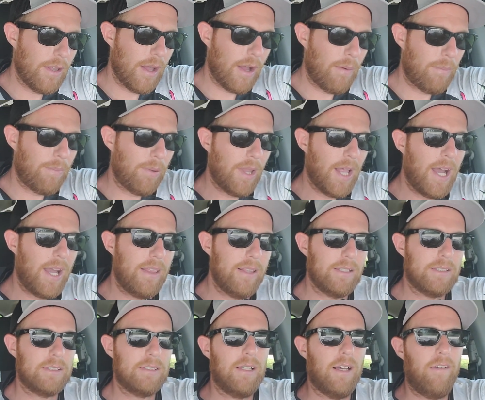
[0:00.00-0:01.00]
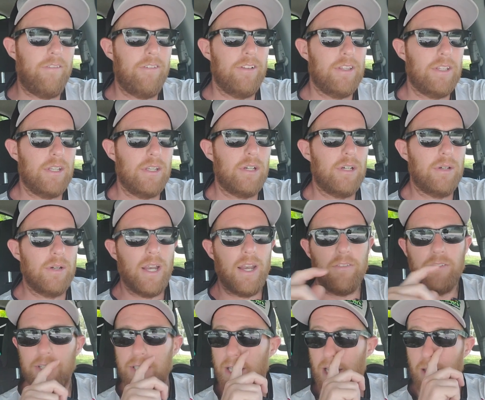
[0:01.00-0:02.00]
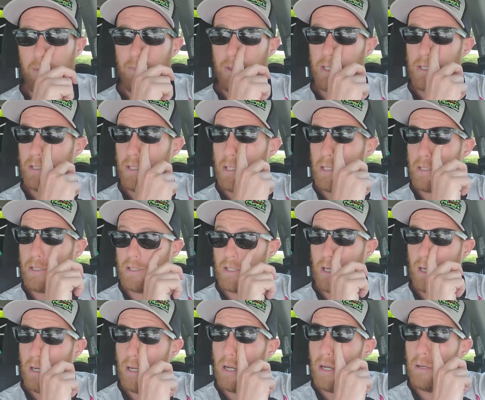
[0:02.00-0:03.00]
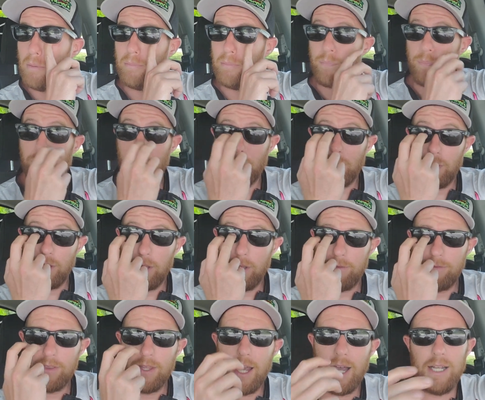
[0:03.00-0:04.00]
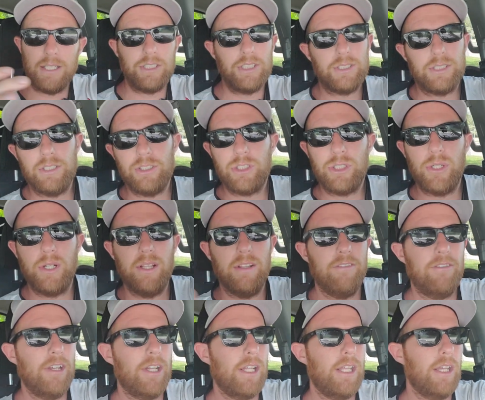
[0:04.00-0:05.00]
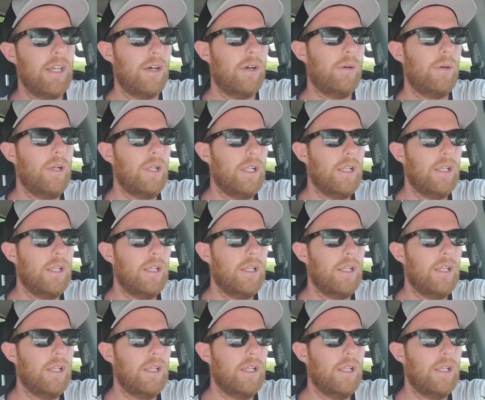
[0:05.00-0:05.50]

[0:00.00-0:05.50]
apply this stuff into your everyday business. Um, if not, just enjoy the video.